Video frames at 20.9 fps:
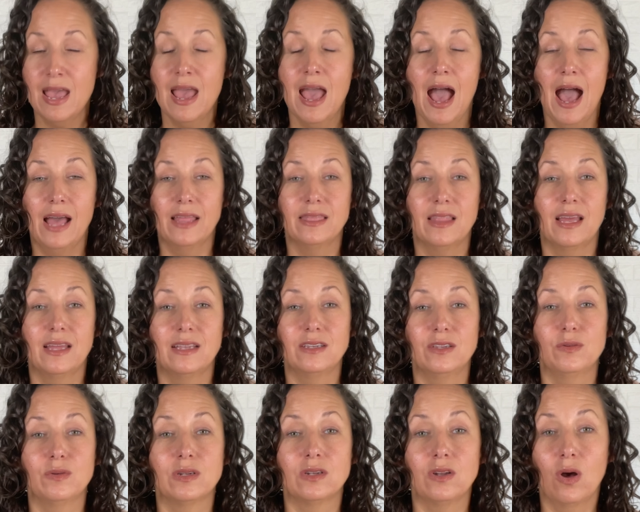And then you
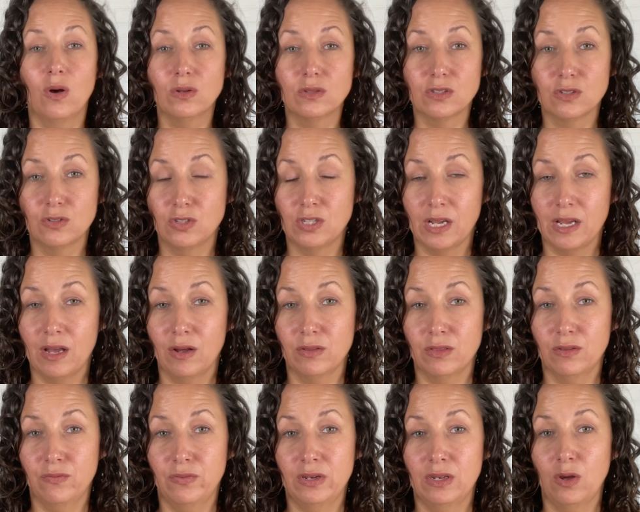can also check out the
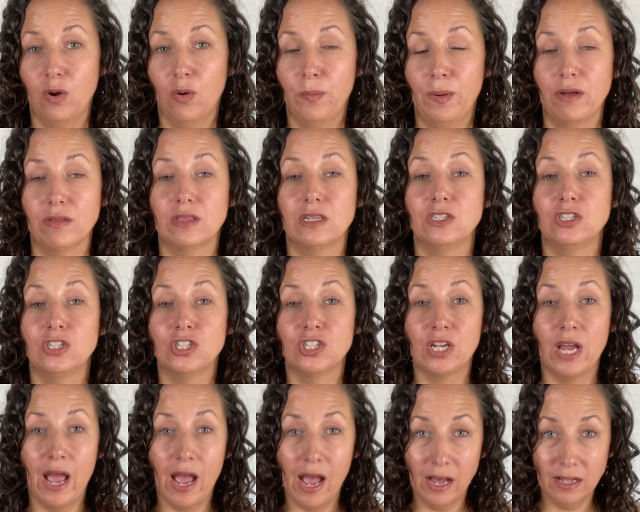video about the
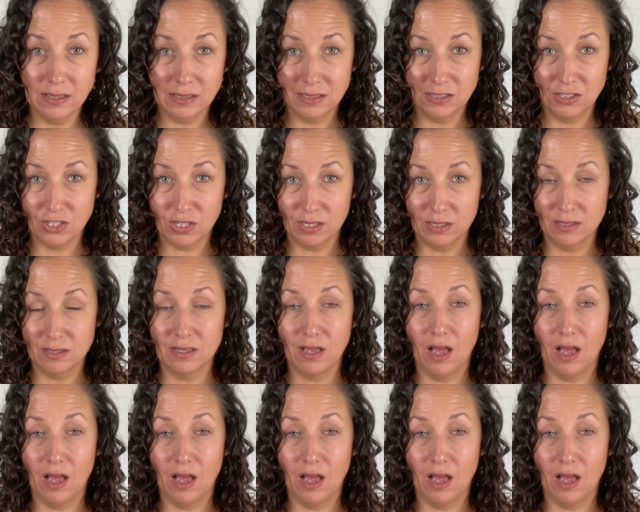challenges